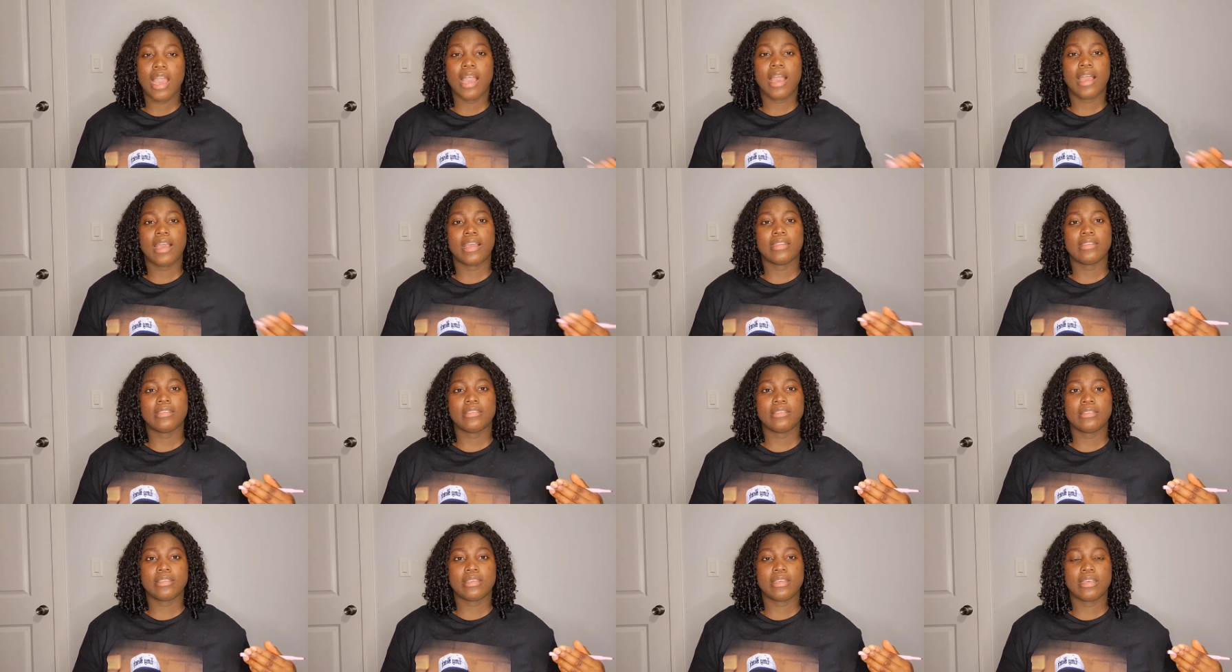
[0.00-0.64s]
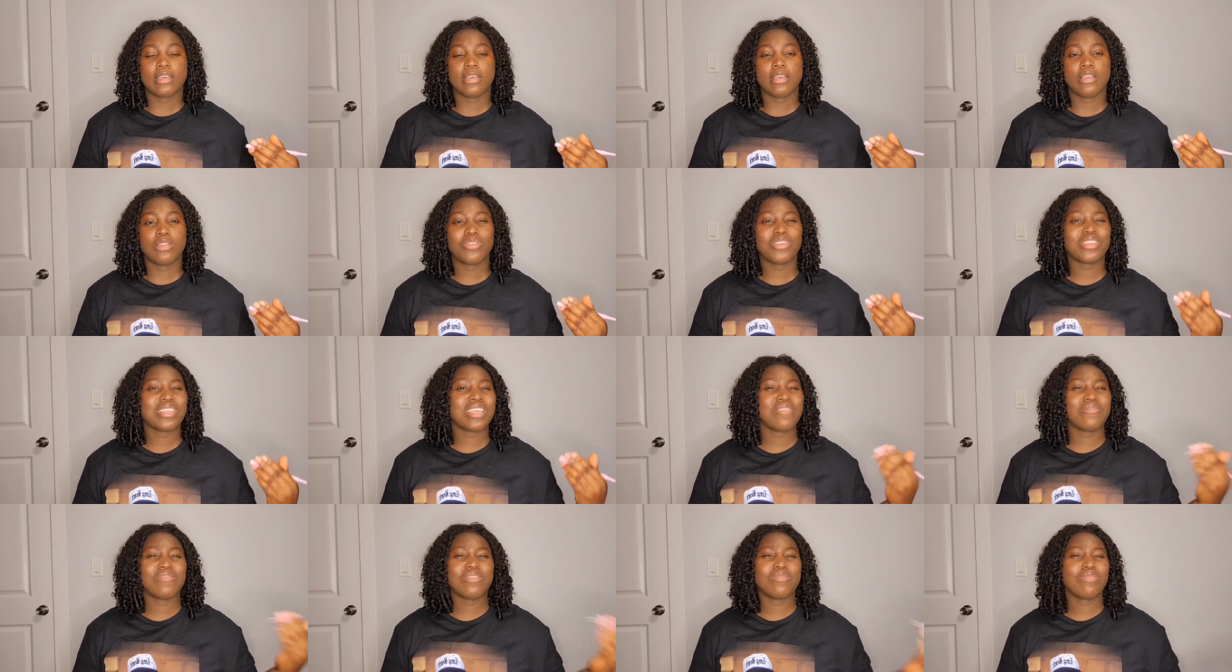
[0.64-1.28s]
and
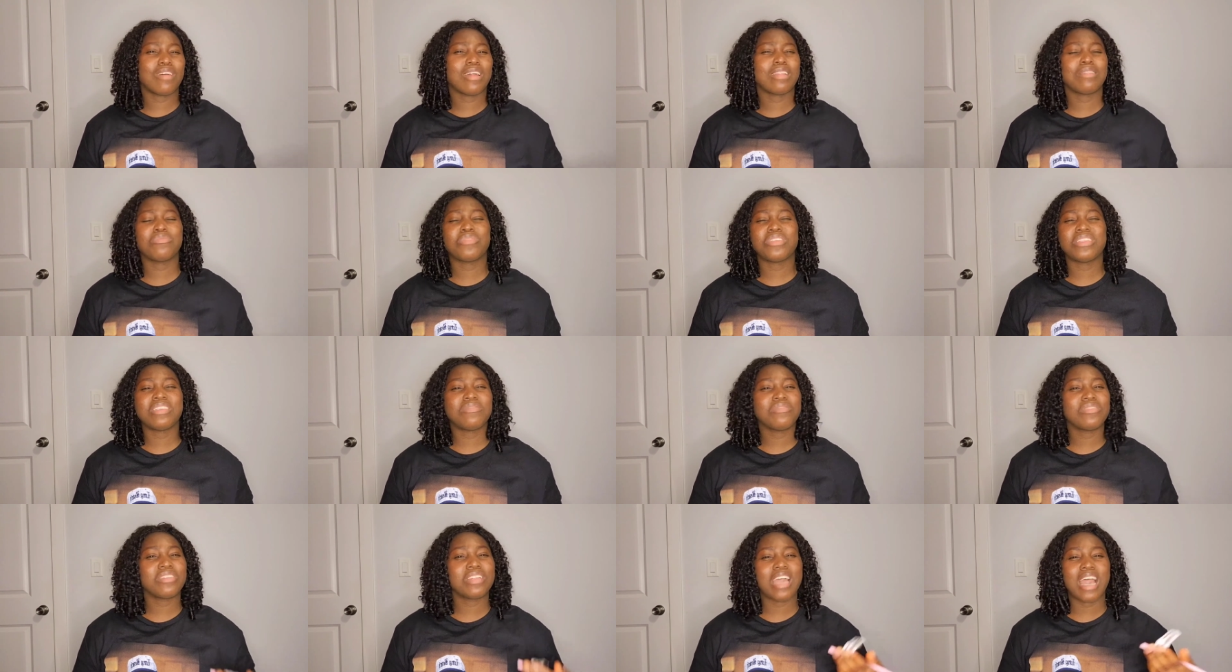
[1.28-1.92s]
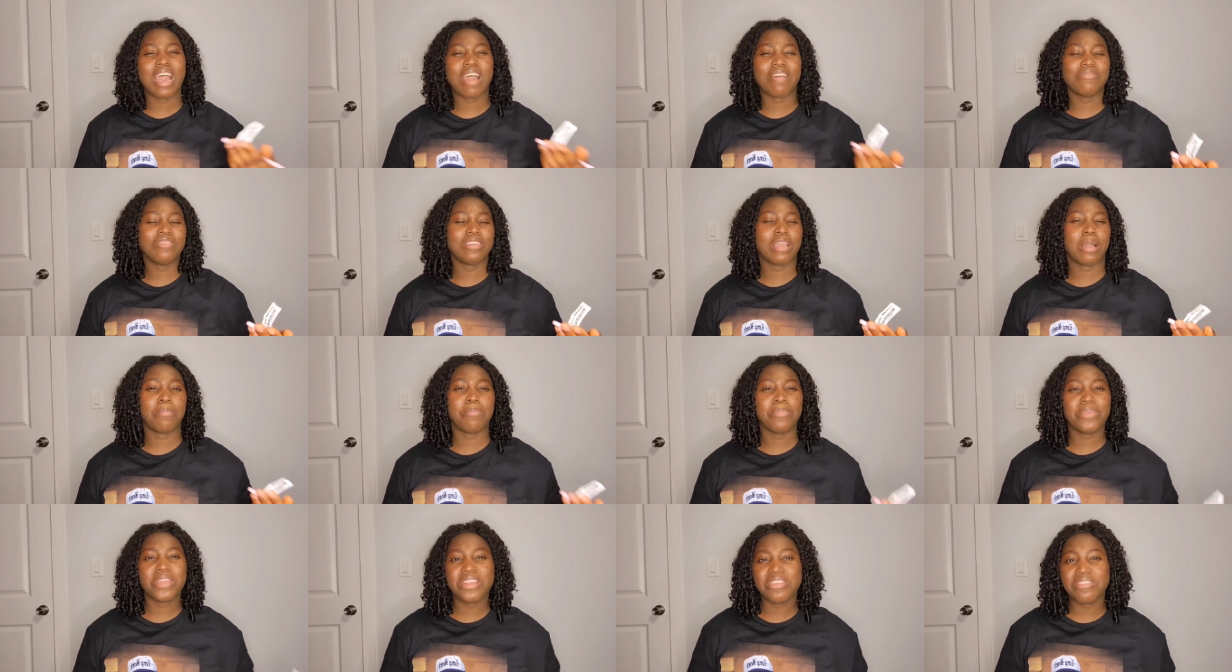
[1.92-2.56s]
not everyone would even have
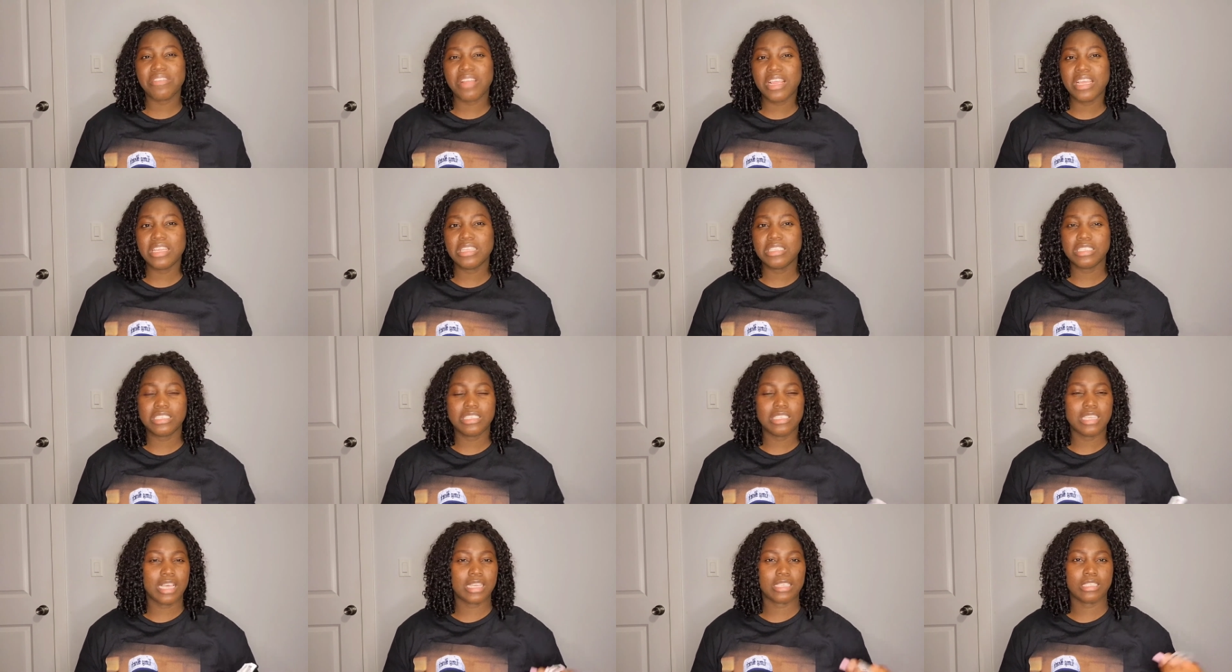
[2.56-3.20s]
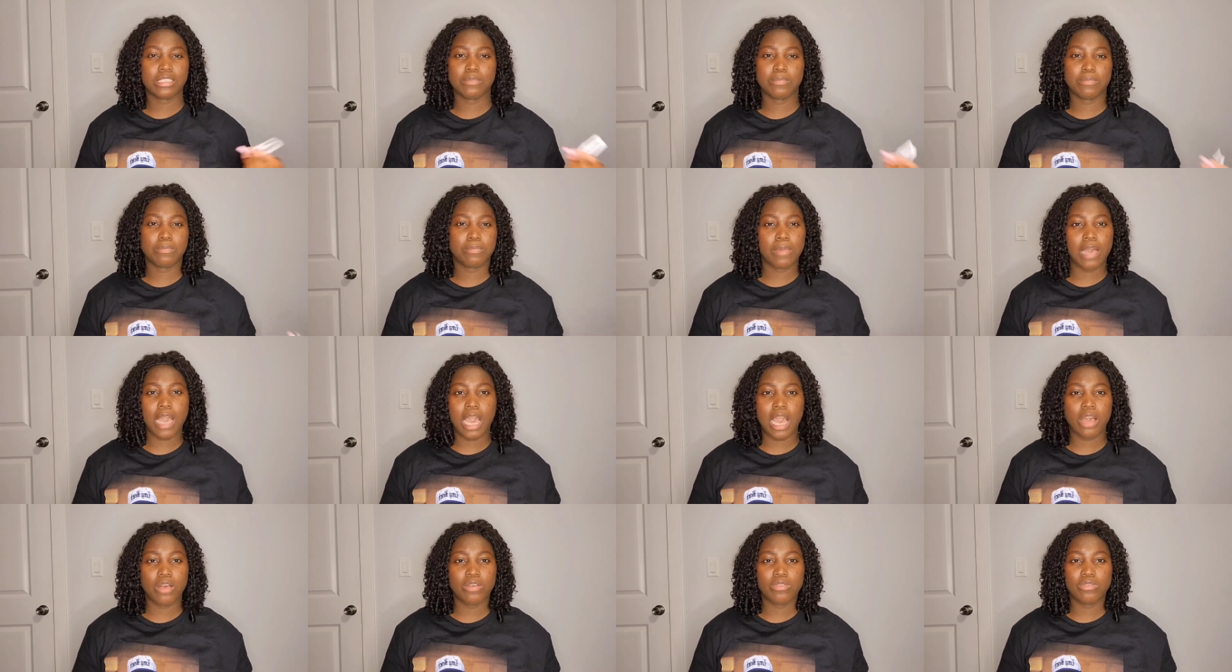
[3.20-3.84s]
their parents, their
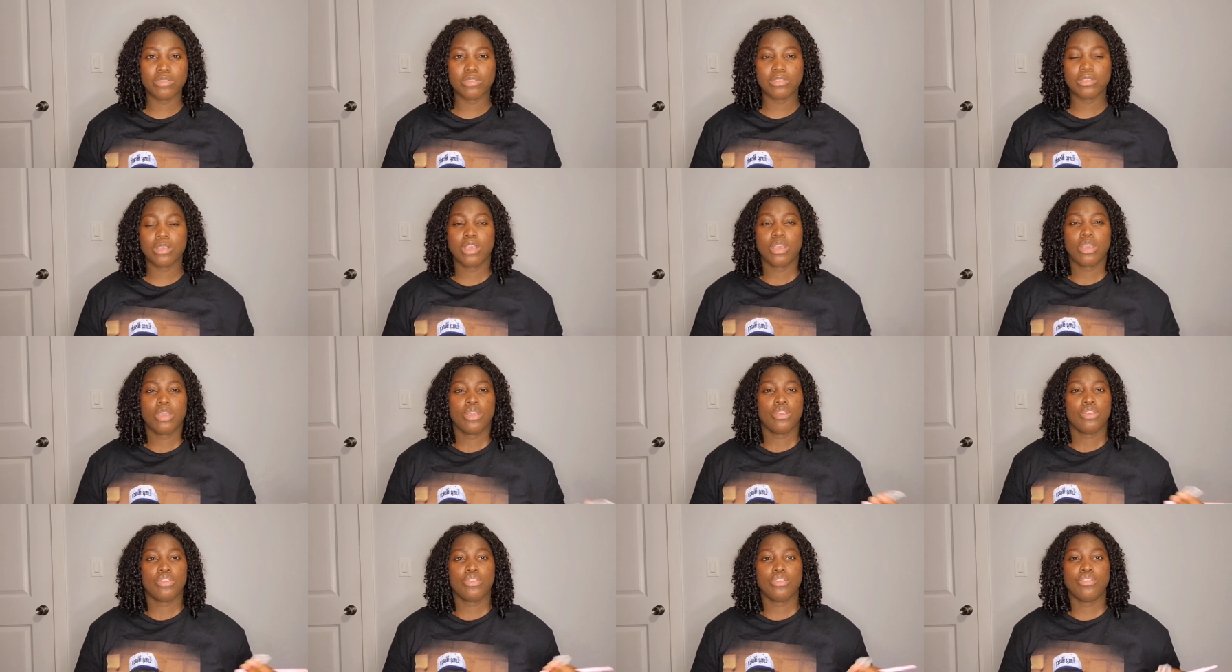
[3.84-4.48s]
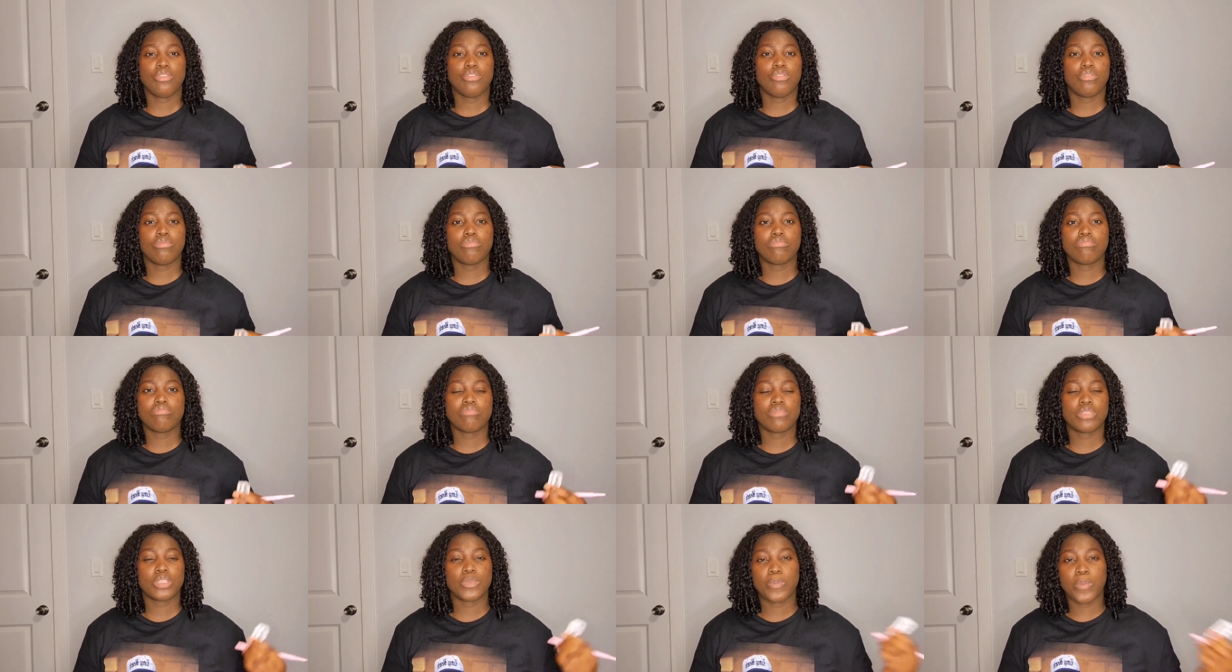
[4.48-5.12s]
spouse,
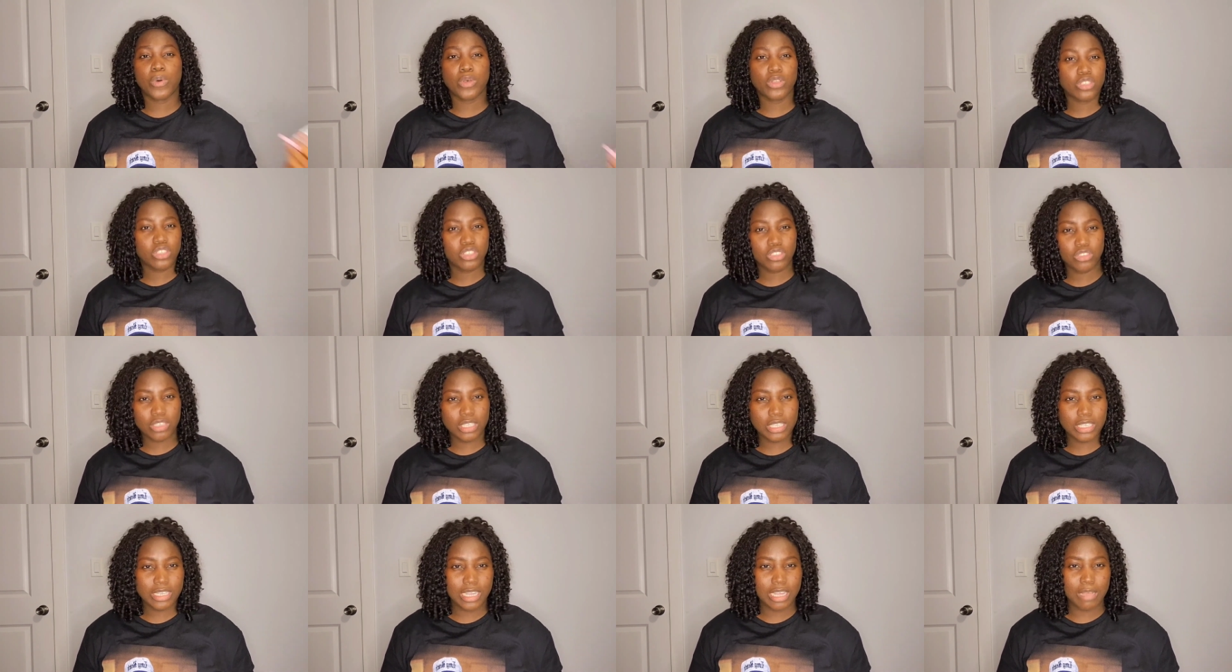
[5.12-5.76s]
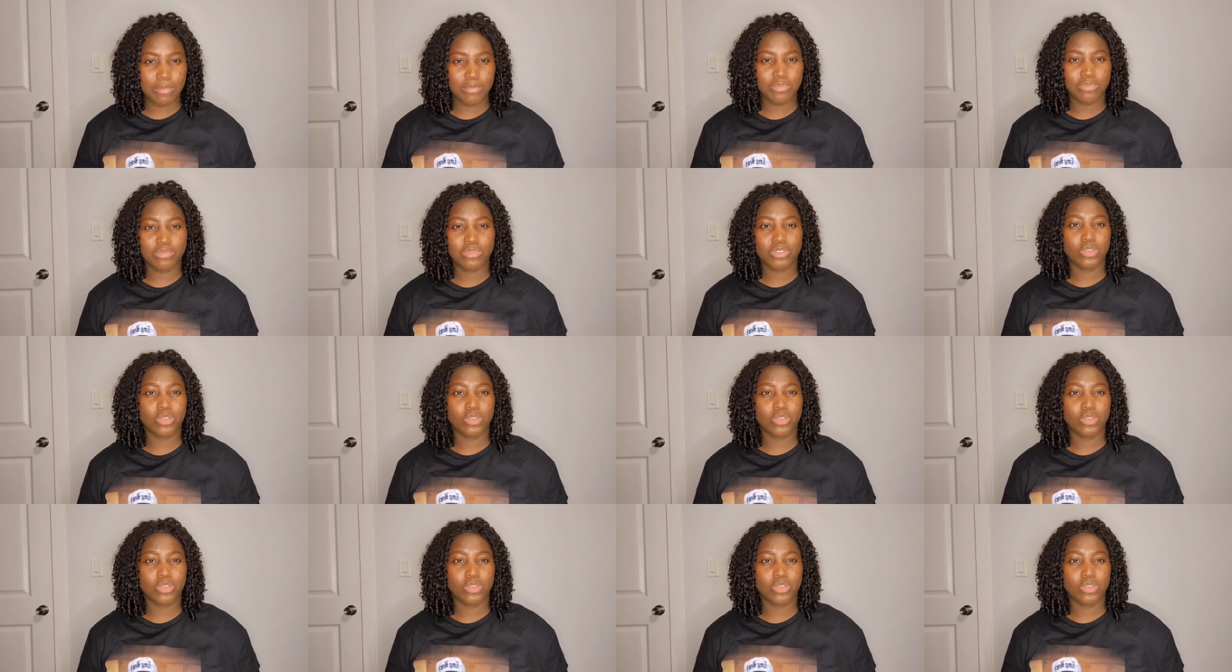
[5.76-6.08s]
sponsoring them.